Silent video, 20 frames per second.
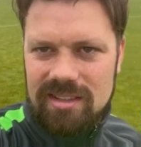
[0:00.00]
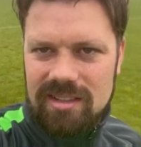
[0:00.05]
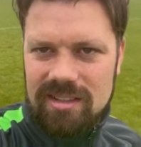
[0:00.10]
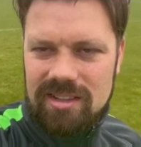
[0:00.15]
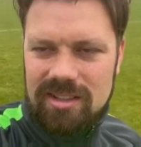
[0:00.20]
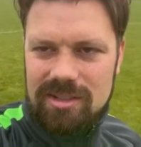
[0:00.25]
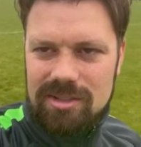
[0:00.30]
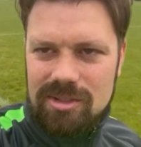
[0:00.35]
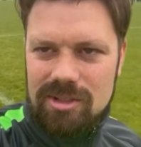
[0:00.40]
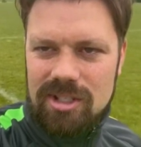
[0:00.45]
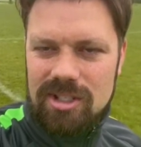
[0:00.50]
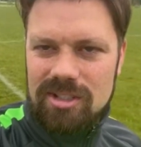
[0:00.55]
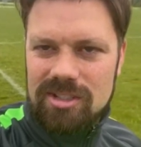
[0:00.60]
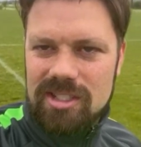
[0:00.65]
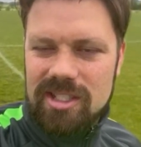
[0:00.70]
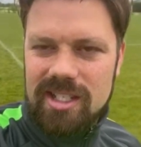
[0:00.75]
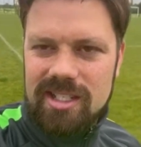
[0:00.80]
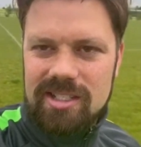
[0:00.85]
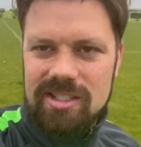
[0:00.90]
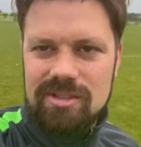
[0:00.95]
I'll try not
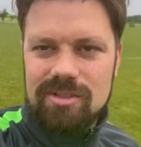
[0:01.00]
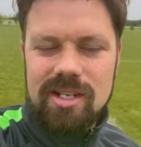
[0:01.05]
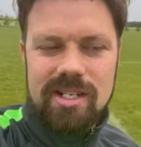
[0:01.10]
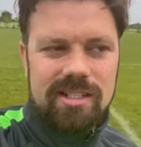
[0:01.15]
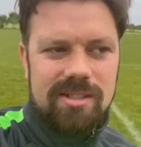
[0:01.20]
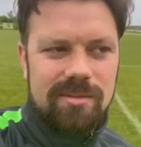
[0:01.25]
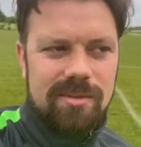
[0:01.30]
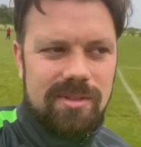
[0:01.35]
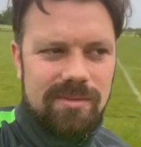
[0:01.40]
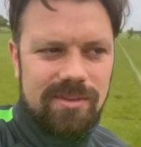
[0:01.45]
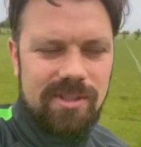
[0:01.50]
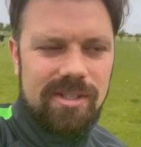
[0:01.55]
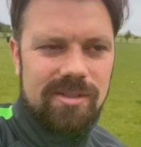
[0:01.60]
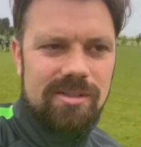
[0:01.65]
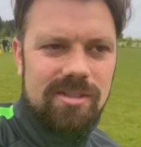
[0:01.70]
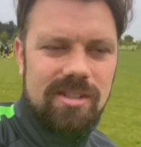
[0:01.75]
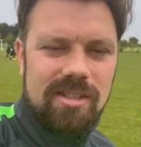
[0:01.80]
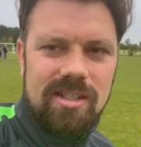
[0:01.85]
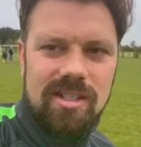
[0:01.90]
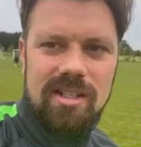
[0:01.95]
to get distracted with the
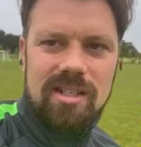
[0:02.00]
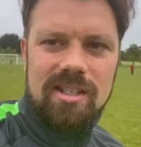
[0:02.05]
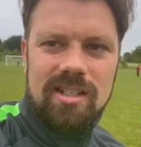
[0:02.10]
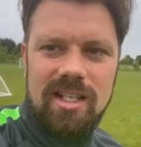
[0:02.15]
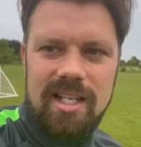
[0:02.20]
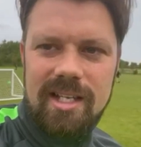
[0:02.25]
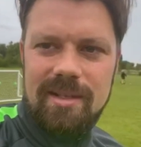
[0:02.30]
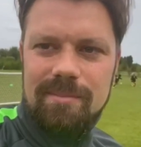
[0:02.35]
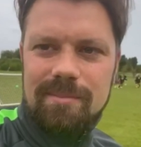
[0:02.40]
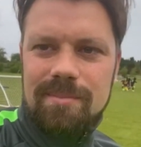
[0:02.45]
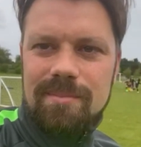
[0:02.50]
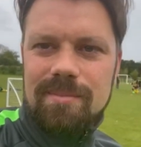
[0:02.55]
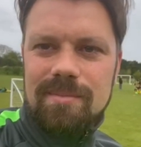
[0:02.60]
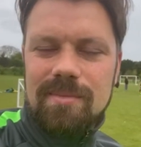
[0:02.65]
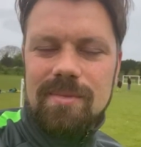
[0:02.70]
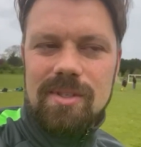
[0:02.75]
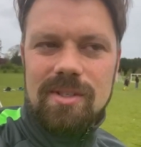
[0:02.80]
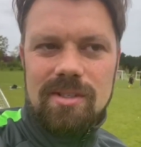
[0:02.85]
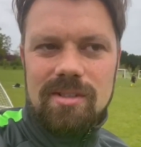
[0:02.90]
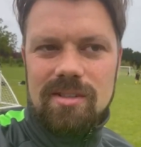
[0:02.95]
views.
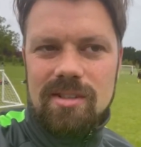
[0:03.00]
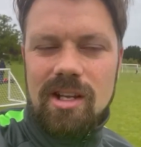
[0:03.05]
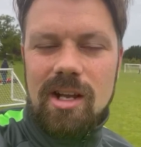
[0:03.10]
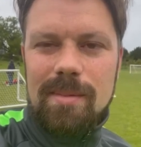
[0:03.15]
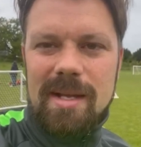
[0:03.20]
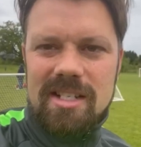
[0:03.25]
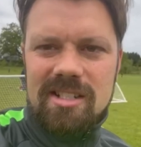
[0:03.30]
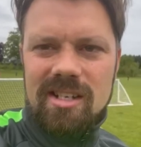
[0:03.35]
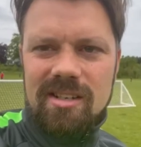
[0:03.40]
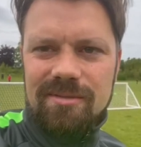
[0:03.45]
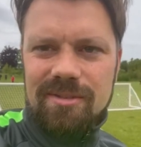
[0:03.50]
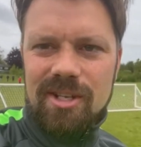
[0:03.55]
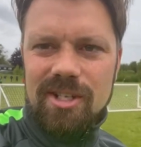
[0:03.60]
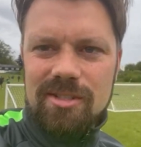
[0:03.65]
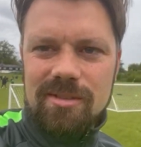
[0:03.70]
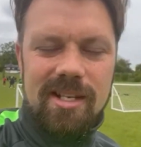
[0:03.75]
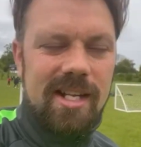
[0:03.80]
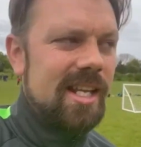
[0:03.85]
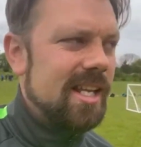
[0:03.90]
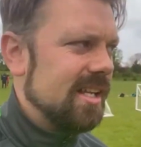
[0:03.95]
I'm actually the
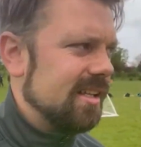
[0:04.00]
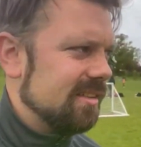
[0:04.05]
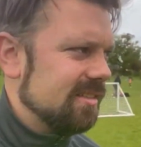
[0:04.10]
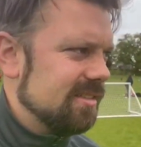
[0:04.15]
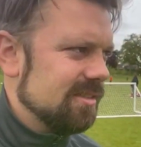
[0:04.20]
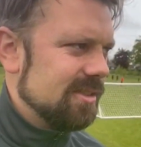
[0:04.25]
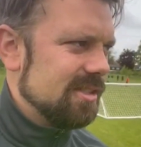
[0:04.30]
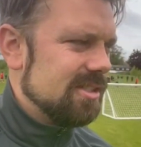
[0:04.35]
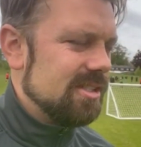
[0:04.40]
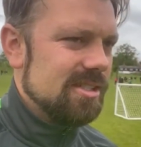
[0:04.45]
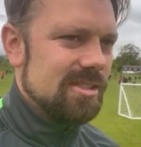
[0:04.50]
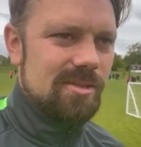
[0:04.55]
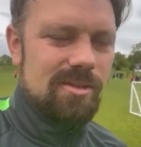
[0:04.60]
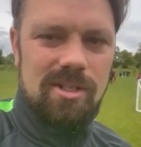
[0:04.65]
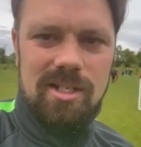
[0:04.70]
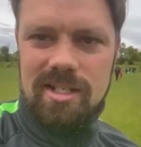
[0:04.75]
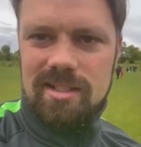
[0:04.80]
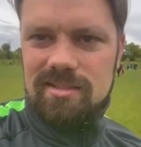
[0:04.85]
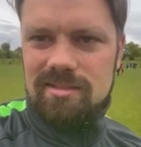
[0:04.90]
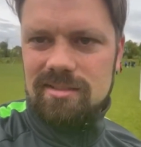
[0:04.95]
first one here, which is
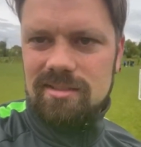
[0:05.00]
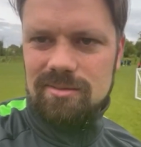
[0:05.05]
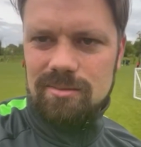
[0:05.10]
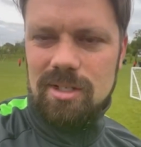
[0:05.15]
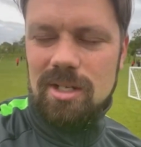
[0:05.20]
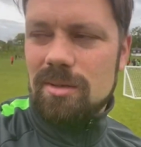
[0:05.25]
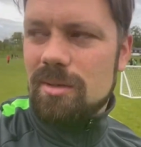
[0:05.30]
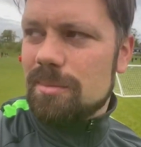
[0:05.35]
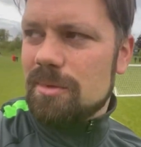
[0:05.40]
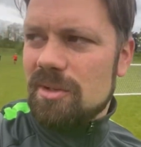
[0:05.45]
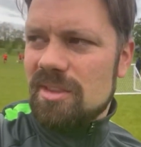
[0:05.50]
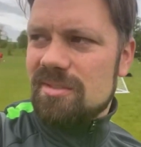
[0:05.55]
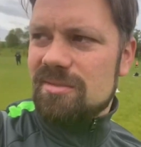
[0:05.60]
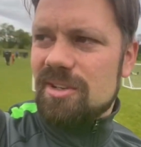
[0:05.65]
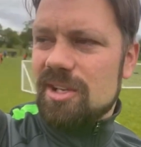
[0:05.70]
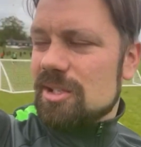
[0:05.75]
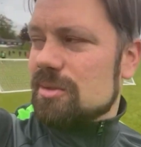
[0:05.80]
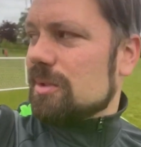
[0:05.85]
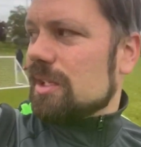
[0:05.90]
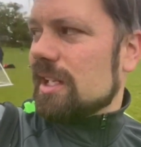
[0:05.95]
quite, well, I'm not the
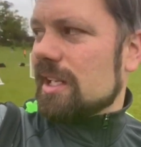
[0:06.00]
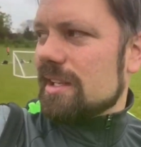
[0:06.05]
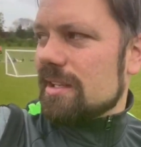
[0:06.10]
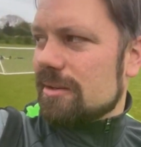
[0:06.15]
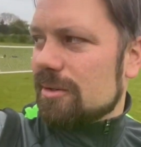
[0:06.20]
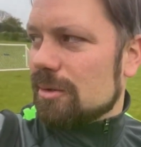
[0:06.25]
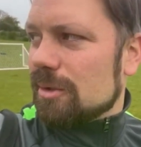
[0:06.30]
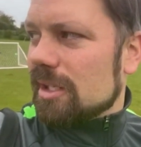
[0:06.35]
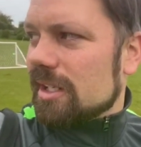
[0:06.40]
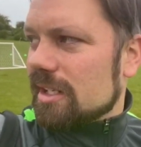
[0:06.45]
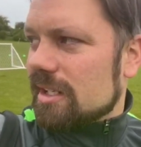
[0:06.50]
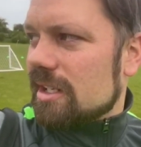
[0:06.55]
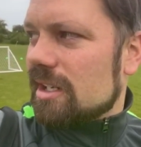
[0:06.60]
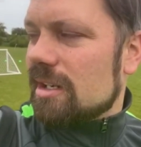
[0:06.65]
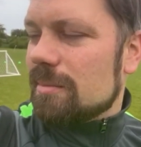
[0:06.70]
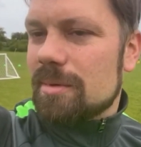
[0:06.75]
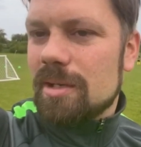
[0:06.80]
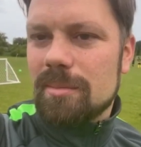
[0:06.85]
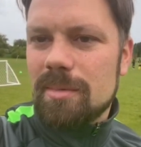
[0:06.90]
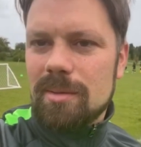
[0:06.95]
first one here. They're all in the
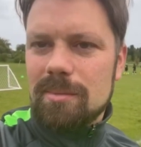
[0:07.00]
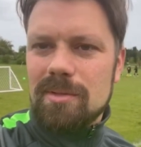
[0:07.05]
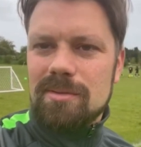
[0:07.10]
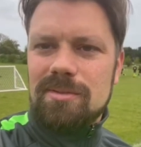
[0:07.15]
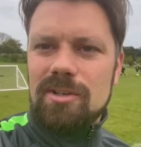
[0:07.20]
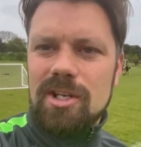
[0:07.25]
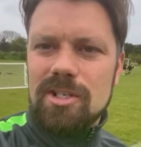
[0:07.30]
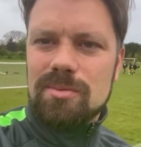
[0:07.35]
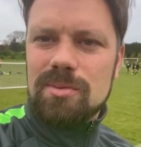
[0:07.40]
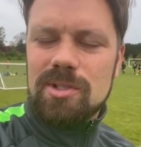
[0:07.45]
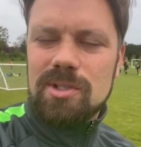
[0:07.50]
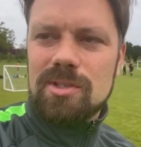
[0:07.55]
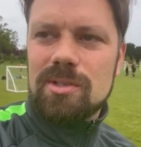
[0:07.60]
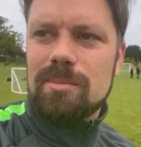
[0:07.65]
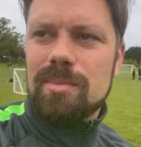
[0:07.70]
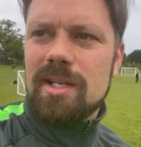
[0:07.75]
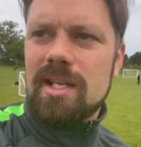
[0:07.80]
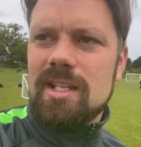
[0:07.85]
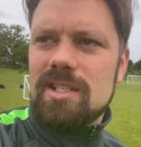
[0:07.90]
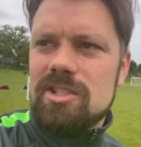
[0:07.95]
car park, but I'm the first one on the
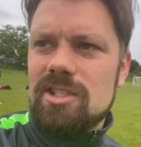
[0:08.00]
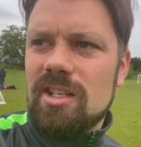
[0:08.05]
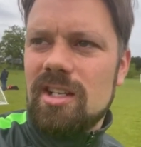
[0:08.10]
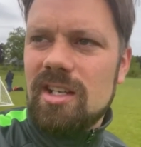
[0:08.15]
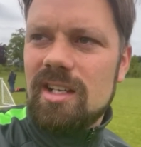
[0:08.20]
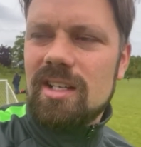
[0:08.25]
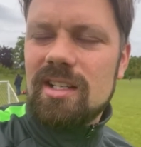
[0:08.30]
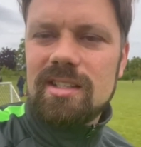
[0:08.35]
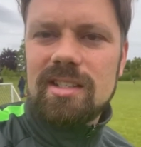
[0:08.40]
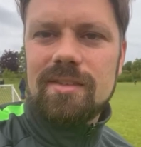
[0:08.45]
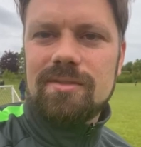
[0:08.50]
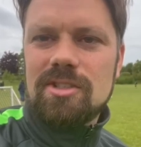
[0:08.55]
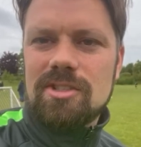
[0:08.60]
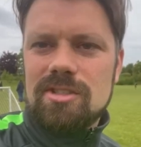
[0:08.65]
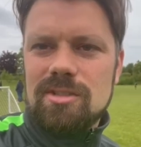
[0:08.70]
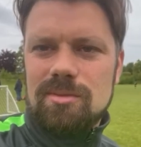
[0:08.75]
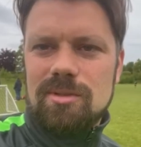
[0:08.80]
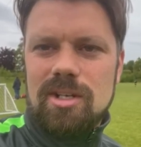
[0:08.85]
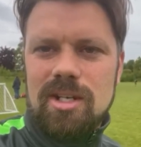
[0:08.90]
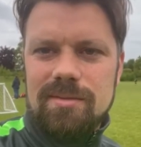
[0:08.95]
pitch. They've
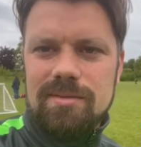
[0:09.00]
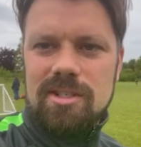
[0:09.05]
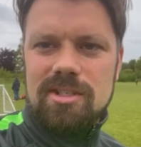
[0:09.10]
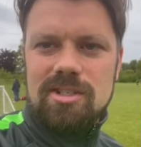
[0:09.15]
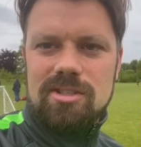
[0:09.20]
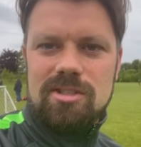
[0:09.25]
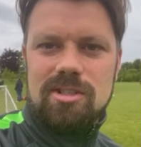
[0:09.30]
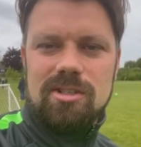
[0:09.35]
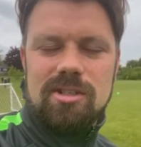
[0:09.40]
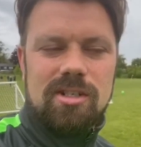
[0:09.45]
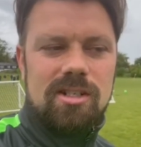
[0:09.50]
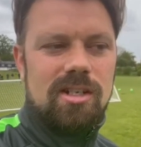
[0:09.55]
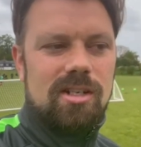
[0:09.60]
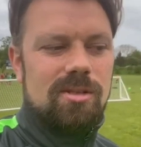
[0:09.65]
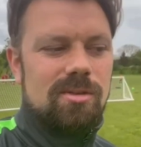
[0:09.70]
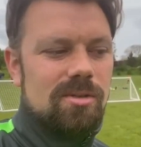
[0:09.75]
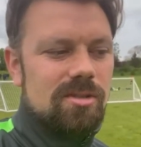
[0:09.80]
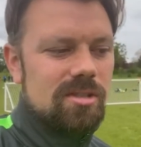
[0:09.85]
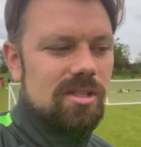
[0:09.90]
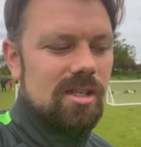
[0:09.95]
just arrived. They're just doing a
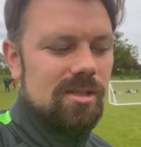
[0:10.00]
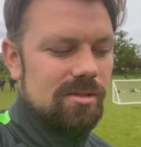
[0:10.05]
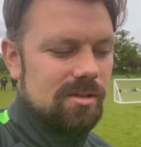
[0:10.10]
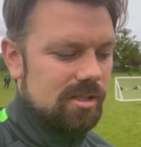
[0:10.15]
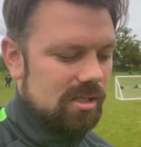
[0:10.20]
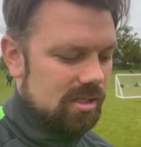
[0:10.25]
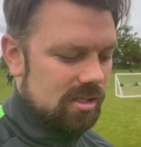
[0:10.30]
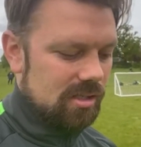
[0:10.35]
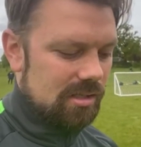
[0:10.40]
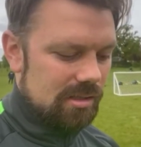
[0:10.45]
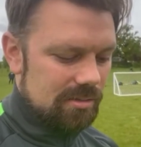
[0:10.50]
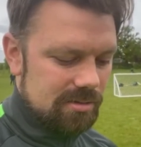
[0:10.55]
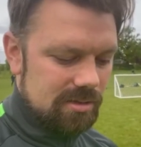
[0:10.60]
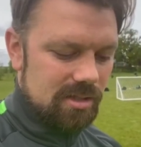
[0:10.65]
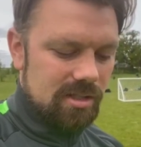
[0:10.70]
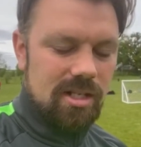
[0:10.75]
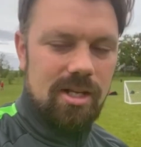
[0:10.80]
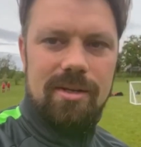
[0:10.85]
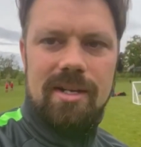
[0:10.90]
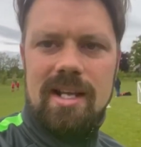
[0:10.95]
goal. So I'm just
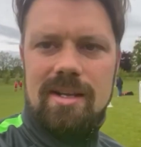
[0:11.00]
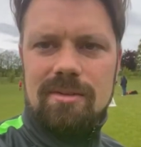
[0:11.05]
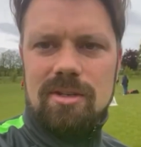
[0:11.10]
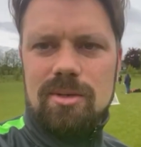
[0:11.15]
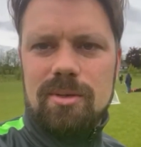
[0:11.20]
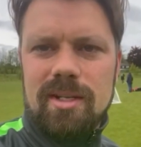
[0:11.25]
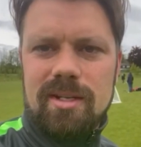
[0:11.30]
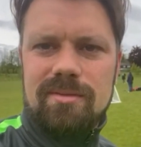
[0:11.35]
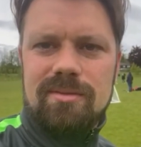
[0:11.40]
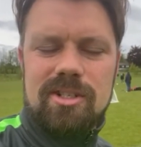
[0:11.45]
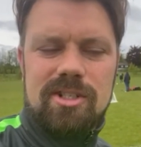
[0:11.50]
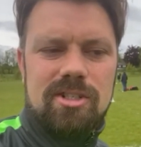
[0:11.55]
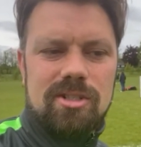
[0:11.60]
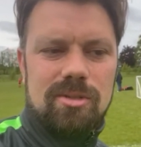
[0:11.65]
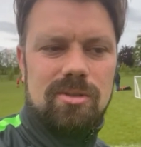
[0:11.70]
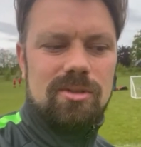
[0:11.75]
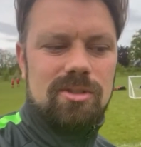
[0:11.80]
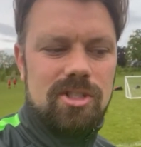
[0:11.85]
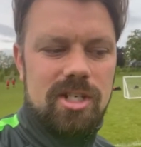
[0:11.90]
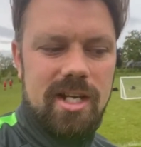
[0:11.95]
going to go and have a quick
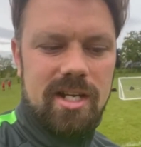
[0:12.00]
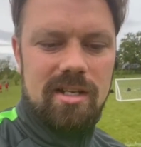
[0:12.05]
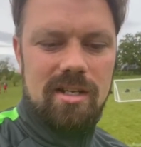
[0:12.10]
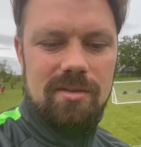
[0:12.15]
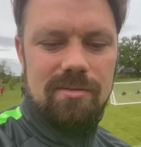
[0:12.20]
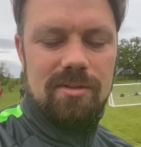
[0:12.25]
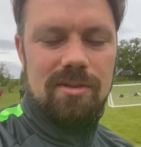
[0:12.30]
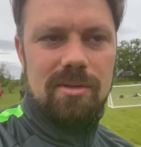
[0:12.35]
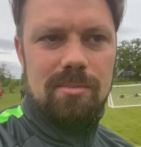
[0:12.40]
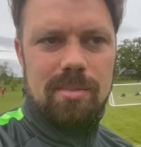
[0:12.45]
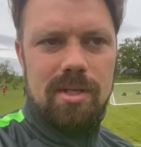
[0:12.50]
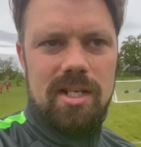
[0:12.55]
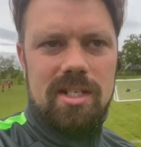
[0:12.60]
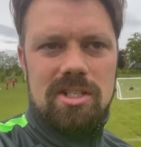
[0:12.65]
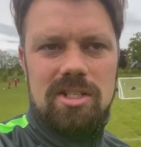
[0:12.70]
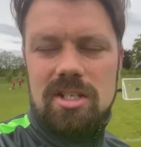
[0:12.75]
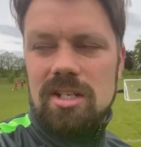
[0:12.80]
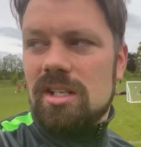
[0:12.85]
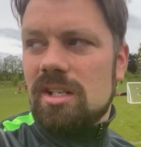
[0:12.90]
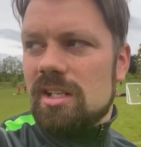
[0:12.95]
visual check over the
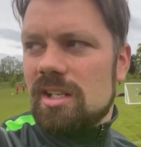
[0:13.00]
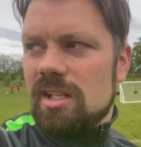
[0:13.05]
pitch.